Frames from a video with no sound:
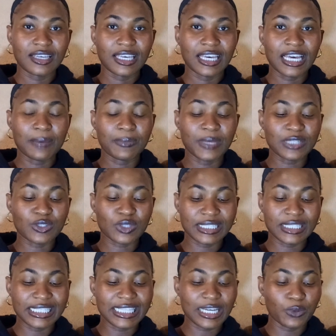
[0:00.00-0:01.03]
It can be
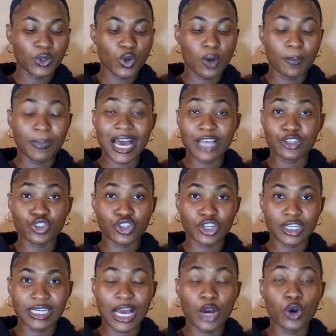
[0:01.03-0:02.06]
associated with
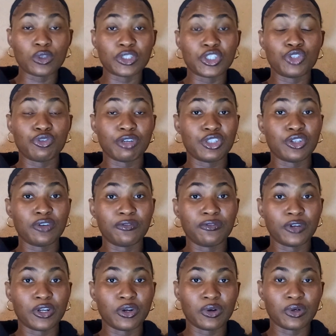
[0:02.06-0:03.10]
compassion and consideration
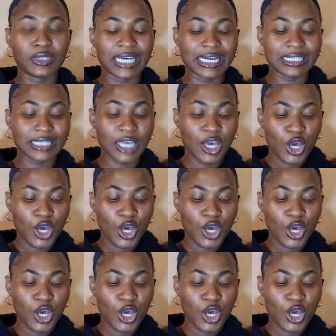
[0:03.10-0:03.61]
for the others.